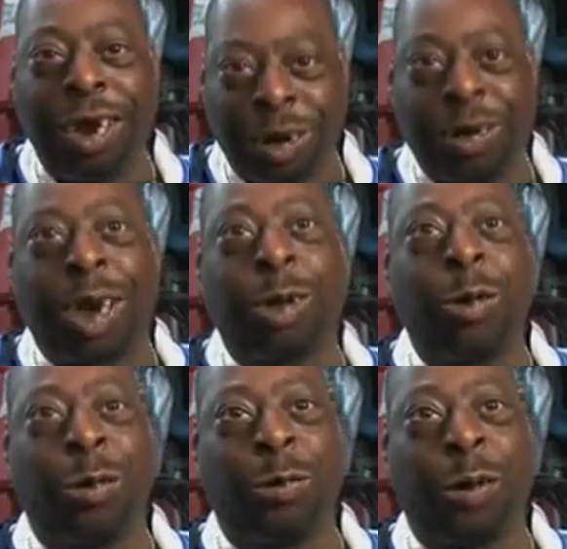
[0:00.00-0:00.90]
Because I
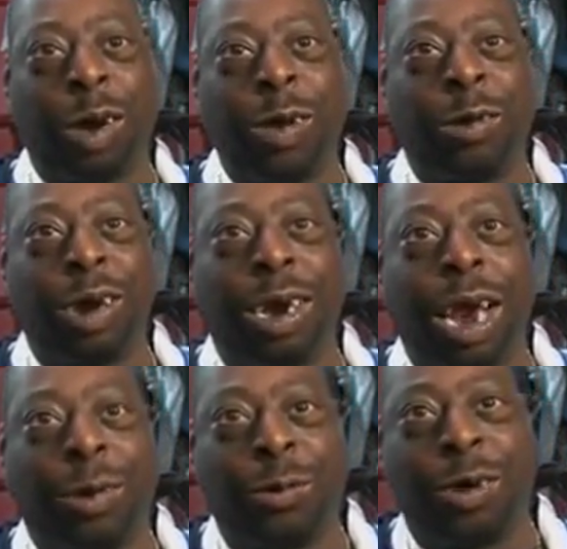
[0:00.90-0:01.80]
took a fucking drink,
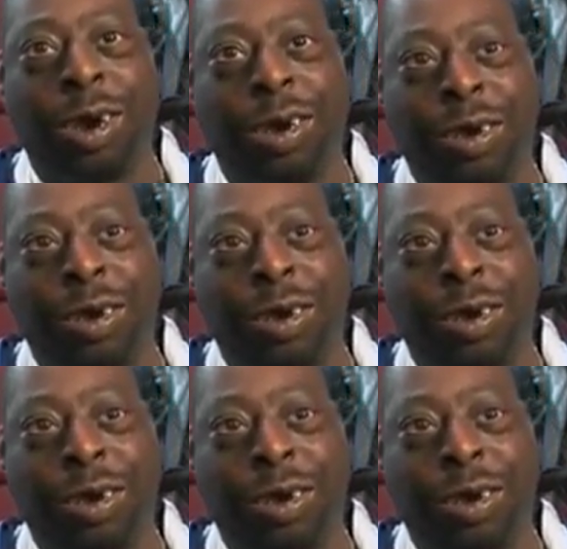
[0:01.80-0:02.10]
that's why.